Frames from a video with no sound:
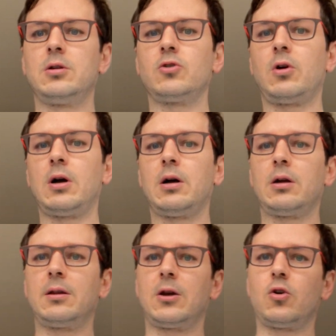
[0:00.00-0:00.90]
So
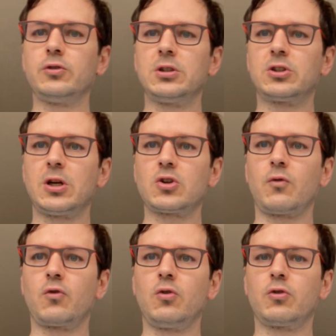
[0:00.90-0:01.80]
the concentration
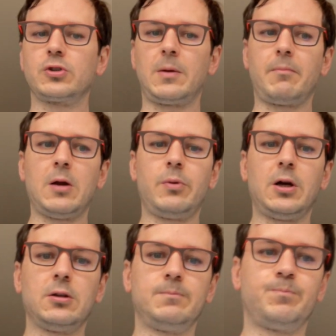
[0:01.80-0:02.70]
of glucose in my
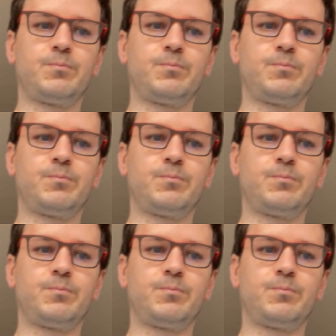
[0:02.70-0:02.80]
blood.